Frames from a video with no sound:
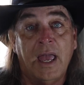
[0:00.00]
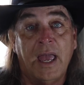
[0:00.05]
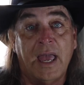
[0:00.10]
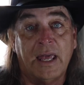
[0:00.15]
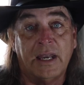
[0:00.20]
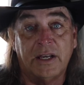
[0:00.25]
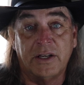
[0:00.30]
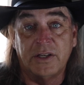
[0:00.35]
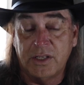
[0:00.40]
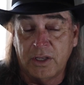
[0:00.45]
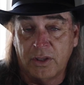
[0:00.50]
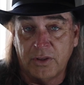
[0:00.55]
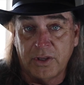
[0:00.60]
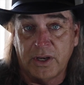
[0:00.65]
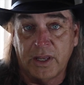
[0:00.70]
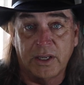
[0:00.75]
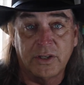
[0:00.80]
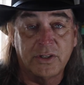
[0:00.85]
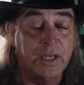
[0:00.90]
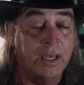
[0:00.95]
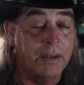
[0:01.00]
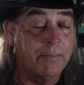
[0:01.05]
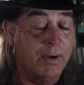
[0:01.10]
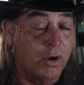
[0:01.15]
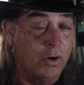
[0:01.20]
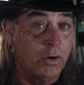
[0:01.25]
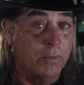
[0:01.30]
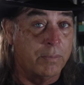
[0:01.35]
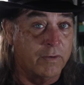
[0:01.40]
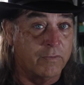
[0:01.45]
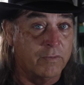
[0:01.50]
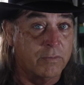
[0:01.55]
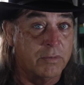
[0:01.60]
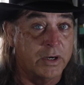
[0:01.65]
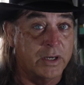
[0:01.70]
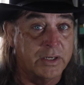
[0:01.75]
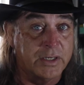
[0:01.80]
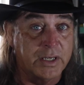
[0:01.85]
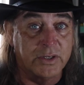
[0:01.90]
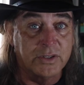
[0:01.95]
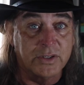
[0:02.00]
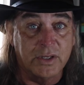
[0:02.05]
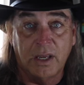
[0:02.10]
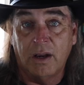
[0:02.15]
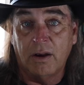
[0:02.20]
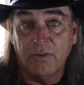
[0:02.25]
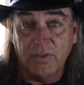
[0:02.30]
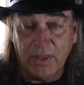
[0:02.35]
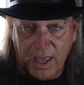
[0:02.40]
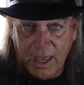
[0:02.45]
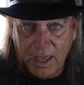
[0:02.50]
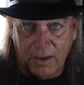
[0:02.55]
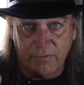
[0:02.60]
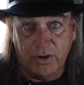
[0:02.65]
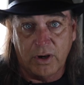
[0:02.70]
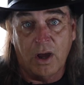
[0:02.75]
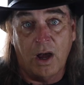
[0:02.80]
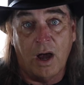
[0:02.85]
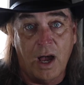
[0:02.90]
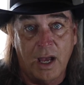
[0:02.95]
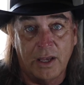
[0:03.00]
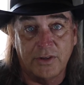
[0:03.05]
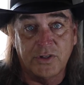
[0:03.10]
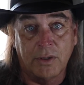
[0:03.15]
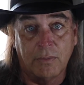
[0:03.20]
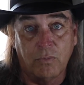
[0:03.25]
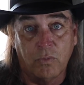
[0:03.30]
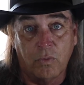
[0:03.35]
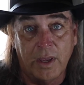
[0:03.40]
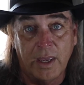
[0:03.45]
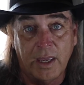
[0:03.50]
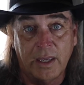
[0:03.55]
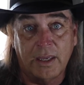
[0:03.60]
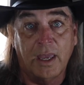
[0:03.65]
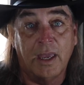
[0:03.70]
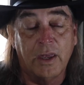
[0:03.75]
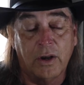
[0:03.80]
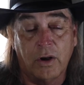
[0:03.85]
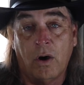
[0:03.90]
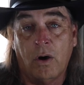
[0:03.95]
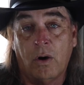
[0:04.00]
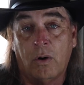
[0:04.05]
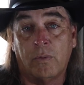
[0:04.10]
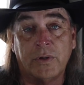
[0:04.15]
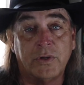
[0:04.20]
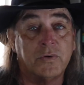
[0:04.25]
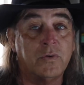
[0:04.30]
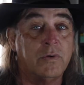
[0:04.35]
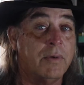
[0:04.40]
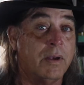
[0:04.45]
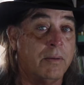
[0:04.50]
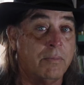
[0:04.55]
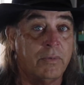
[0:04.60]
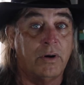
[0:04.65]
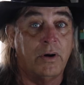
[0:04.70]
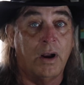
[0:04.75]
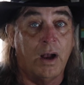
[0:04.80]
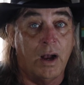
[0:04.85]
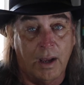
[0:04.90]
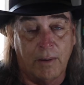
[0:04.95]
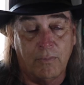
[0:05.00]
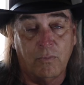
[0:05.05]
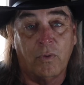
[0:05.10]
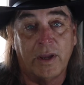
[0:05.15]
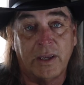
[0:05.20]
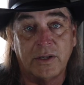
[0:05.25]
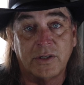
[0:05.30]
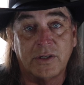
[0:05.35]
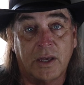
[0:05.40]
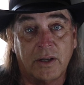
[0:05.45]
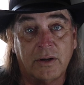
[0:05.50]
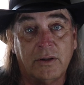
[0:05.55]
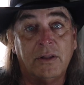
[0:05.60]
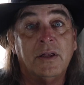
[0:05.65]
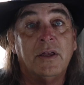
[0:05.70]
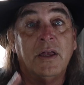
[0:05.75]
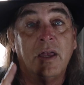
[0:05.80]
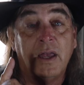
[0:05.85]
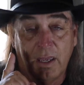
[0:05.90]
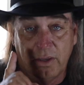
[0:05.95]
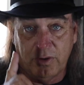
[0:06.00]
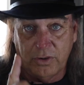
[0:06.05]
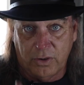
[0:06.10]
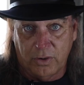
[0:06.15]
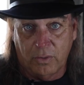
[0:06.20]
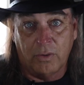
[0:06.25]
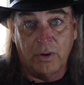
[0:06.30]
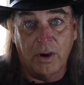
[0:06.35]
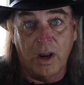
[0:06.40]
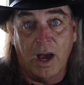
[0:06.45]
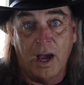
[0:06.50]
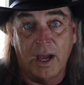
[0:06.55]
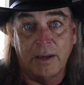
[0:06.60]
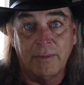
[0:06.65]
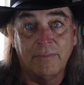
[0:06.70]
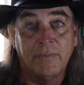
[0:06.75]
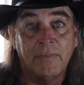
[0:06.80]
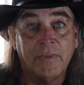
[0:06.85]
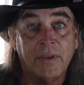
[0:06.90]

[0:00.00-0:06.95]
And until the next time, I hope everybody takes care. They have an awesome week. And always remember, I'm Wayne Tuttle, and you're not.